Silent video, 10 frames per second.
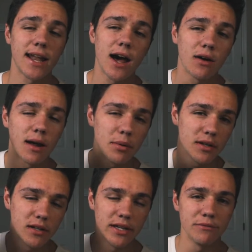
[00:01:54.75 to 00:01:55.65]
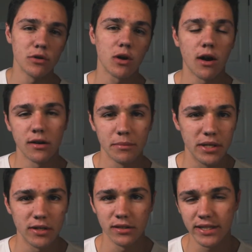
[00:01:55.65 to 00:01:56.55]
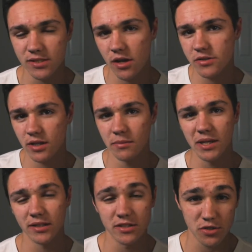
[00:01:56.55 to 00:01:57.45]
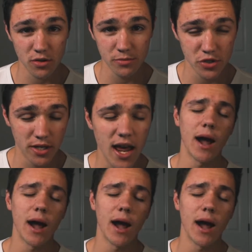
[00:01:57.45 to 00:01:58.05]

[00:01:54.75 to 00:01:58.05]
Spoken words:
that out, I'll put a little info card up here. Link is also gonna be in the description.